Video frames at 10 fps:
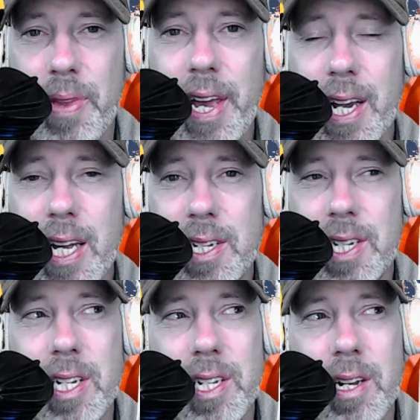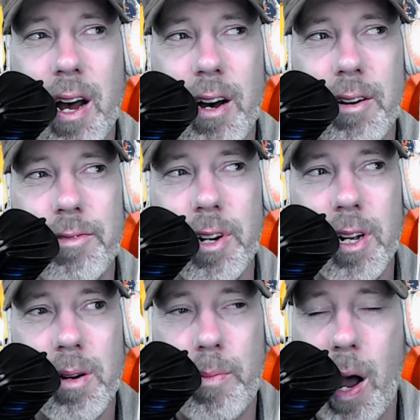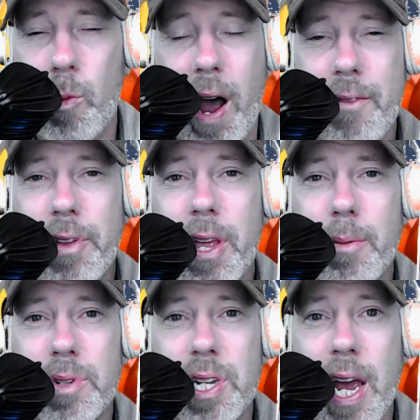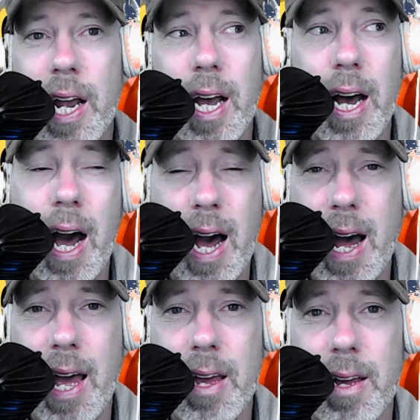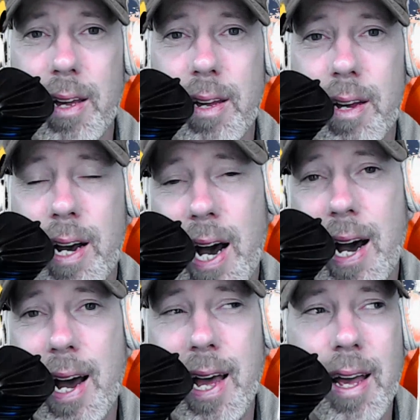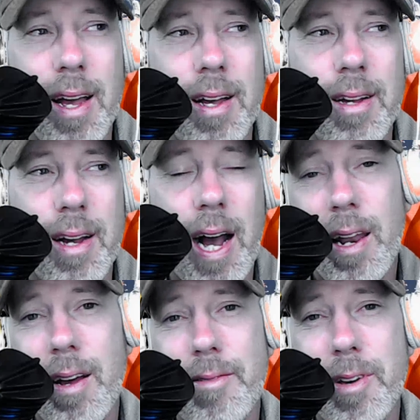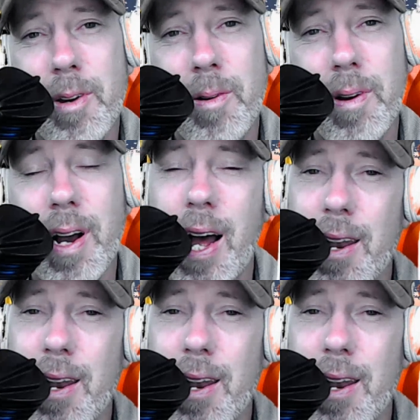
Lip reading: It consists of my wife and them saying, hi, I love you,